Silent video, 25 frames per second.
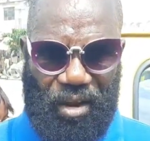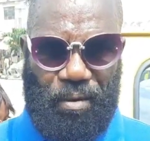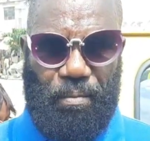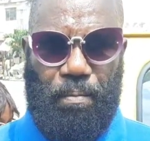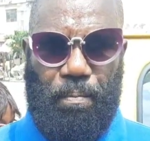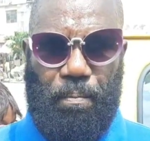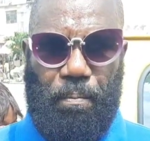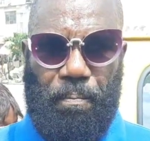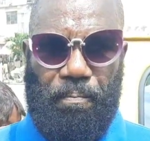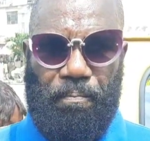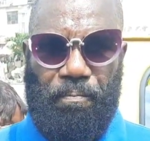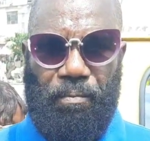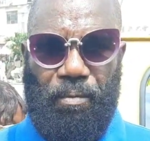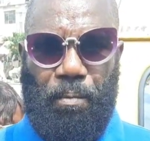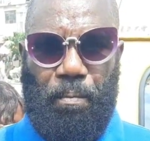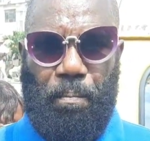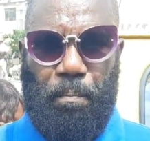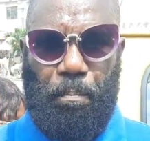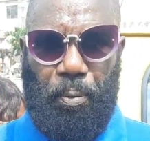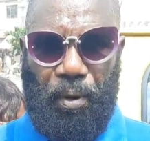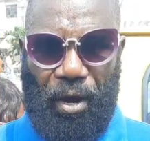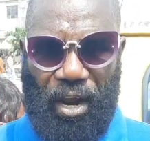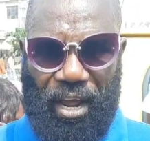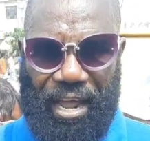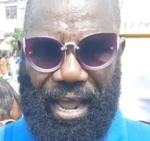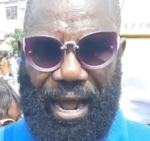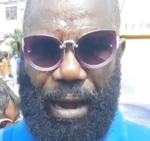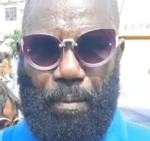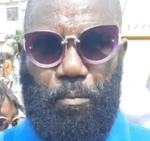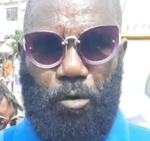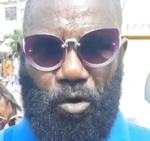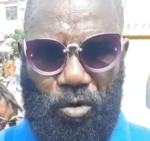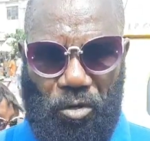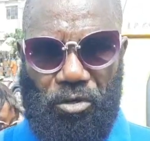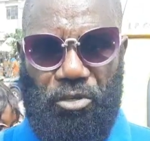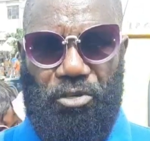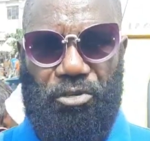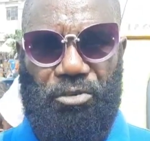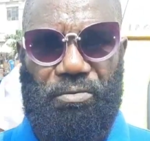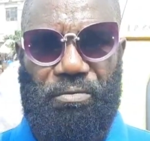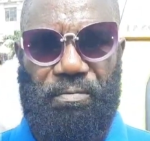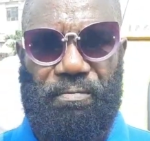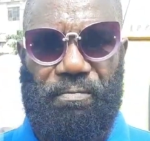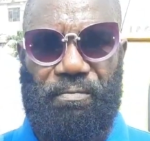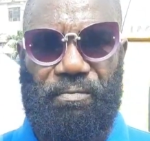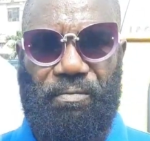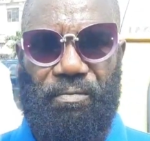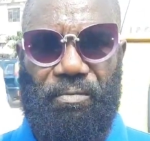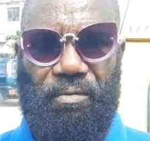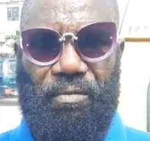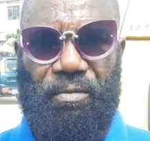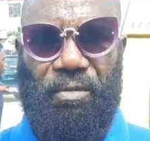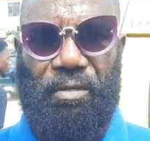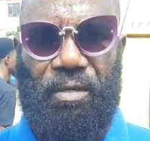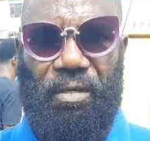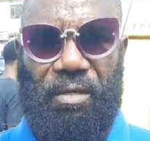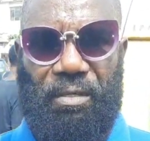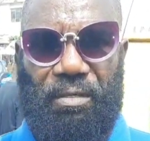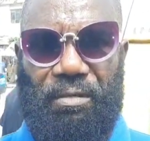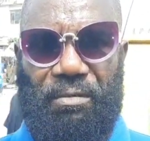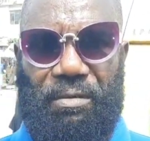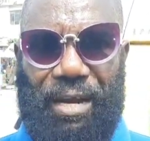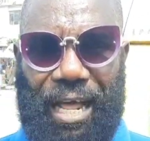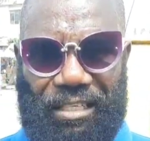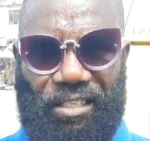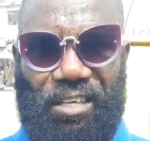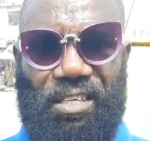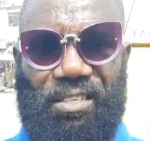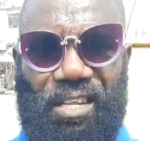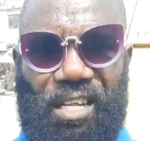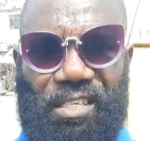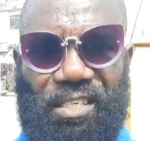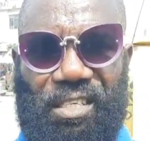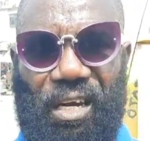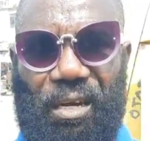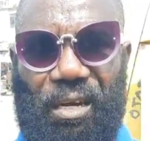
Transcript: in prayer mode. That is the